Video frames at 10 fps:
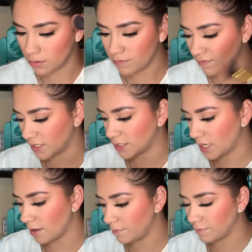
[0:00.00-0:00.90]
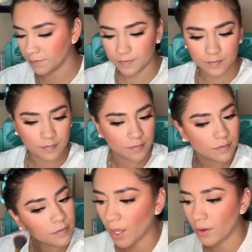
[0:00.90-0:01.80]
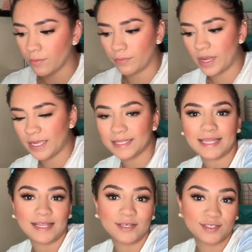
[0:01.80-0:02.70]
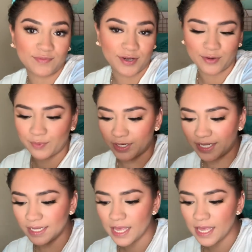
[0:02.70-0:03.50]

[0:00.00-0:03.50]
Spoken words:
fix that. Alright, that looks very pretty.